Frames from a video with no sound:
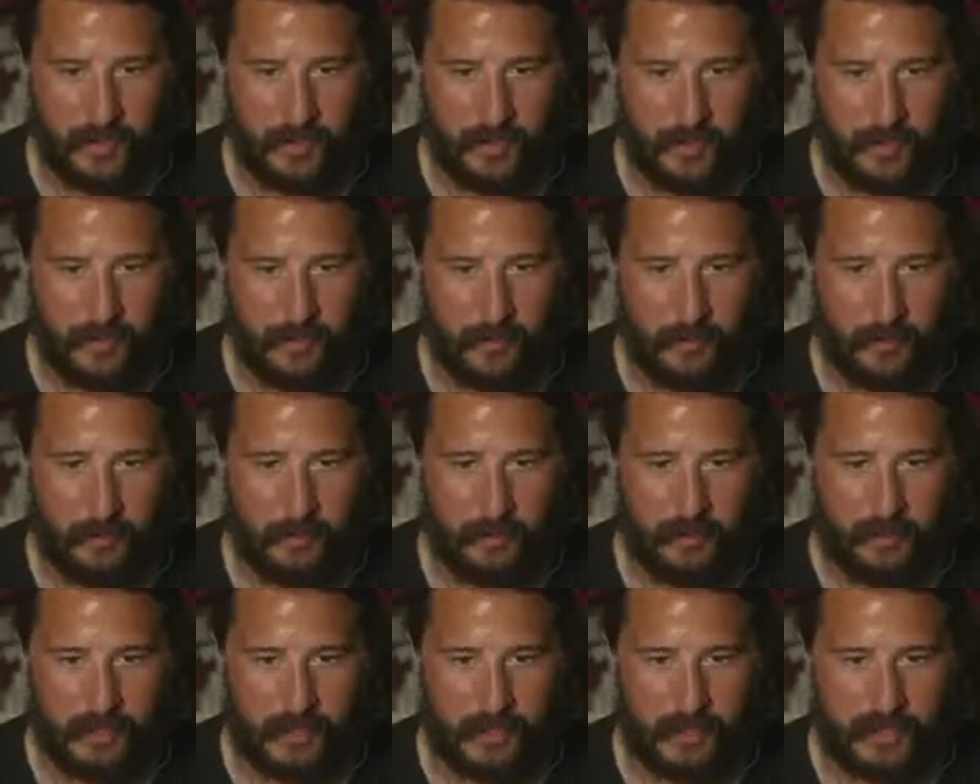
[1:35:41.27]
Throw.
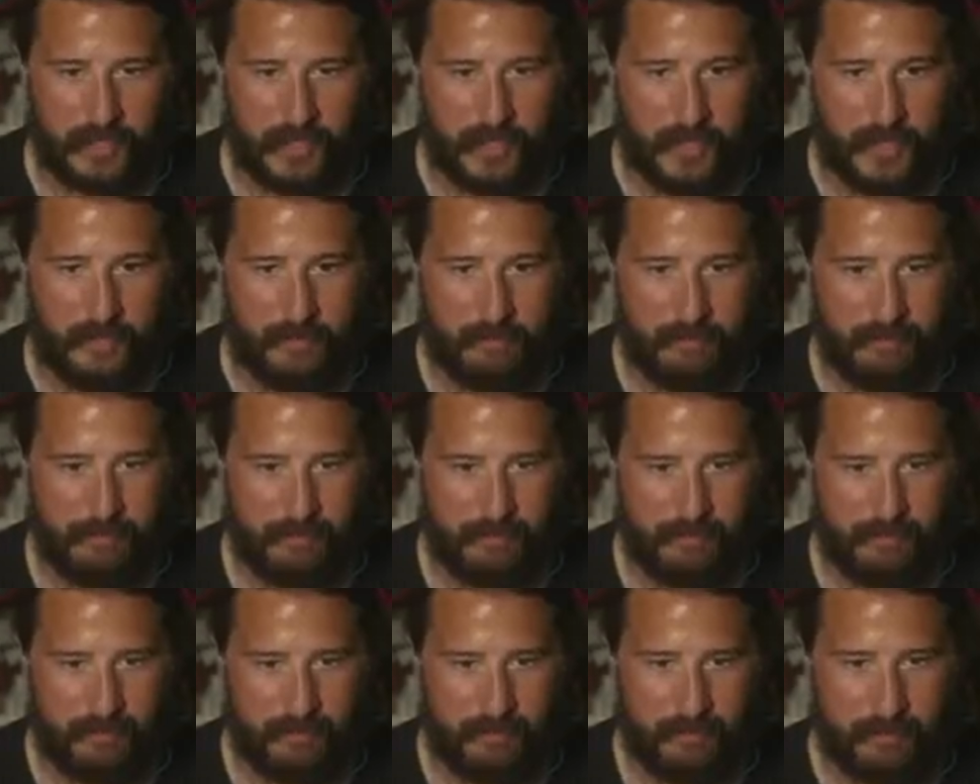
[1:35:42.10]
Hit him.
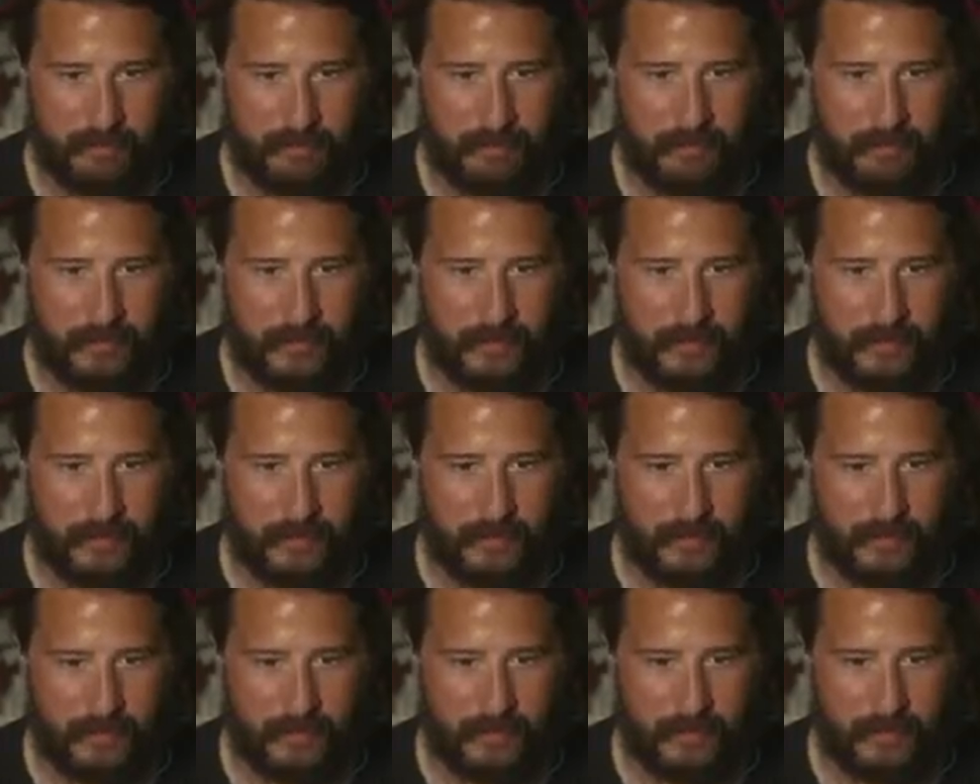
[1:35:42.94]

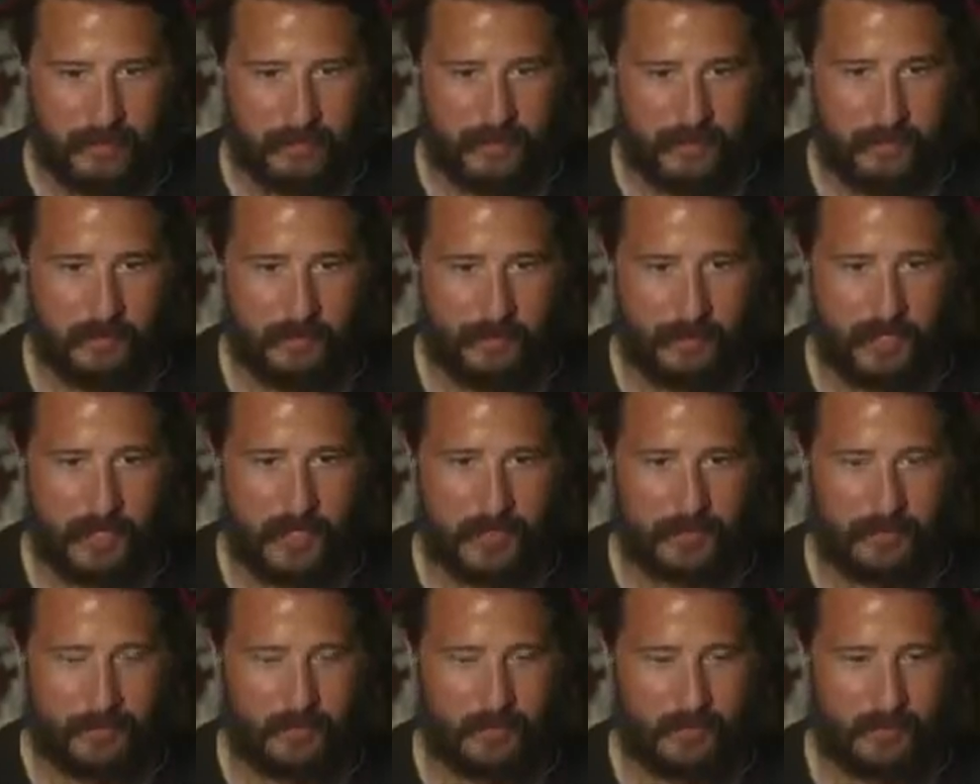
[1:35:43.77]
All right.
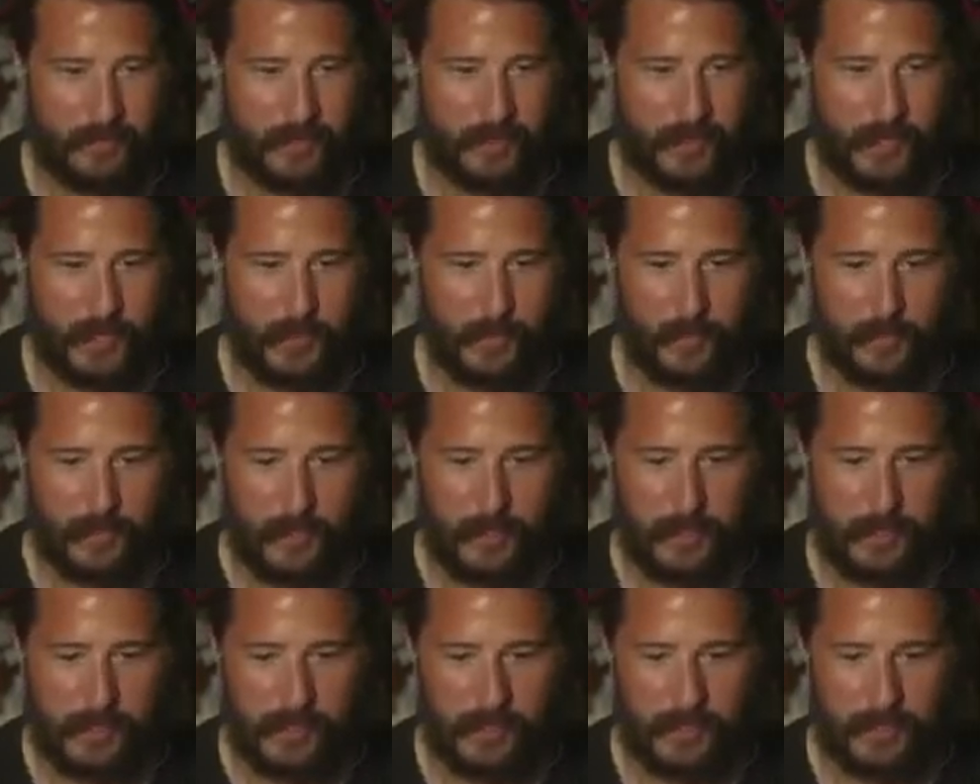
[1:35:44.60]

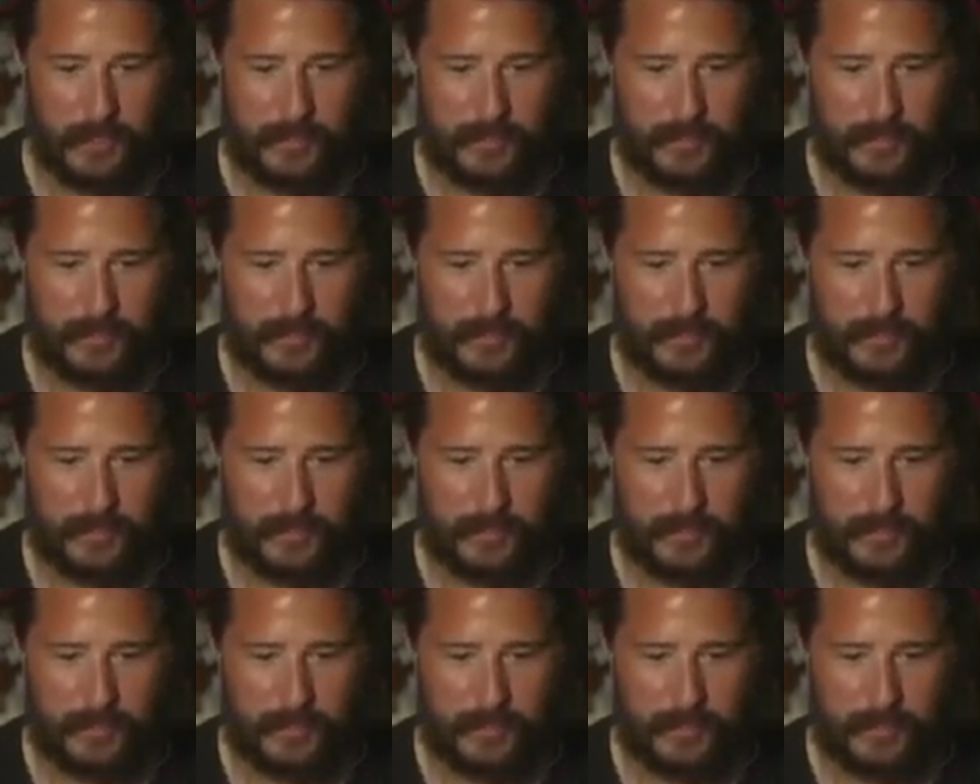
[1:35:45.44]
Geosaria.